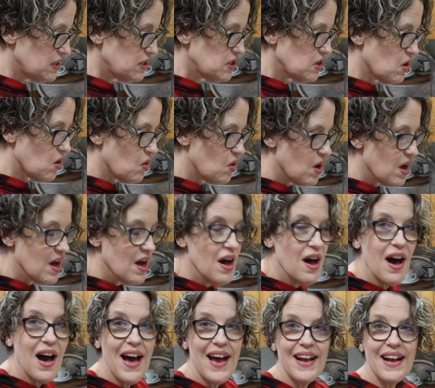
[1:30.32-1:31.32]
So
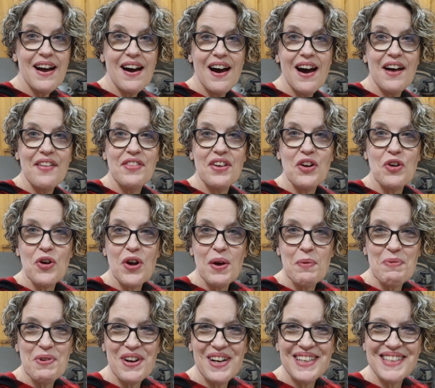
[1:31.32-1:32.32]
I got the
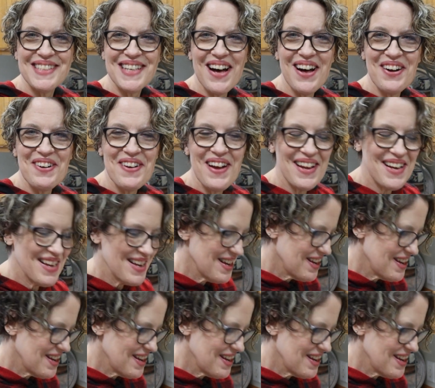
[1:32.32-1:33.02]
cranberries already